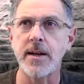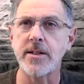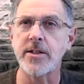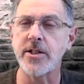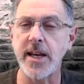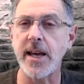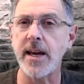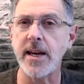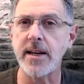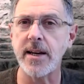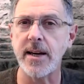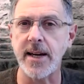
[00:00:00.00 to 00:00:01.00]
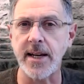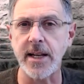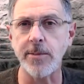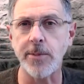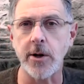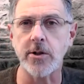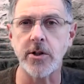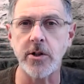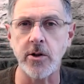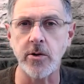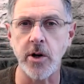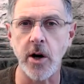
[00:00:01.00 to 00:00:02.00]
seeing any person
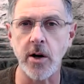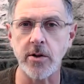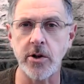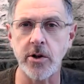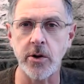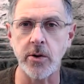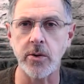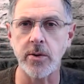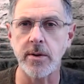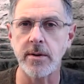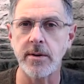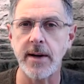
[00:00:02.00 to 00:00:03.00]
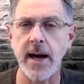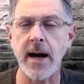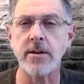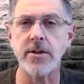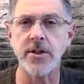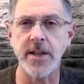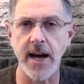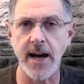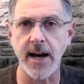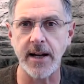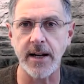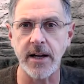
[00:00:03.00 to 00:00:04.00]
you talk to
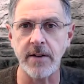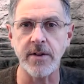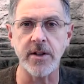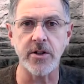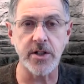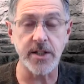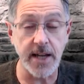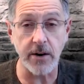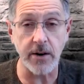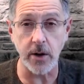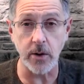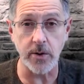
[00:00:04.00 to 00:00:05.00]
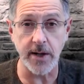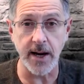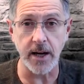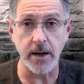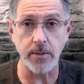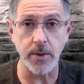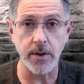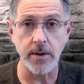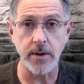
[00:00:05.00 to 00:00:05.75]
outside of the stereotype